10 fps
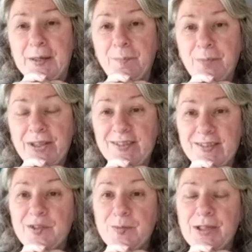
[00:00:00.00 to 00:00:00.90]
But this
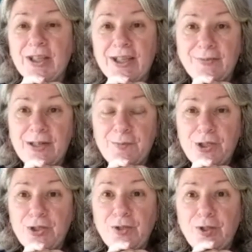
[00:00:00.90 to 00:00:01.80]
gives me a lot of
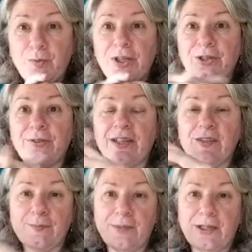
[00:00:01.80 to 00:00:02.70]
opportunity, whether it's a
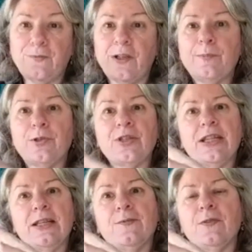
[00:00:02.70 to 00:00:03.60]
butterfly
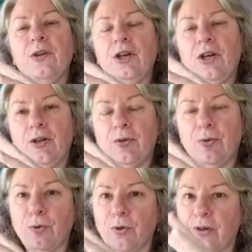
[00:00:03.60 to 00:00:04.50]
motif
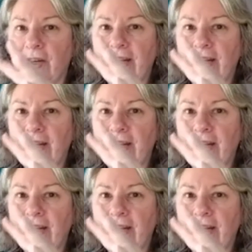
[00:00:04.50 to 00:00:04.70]
or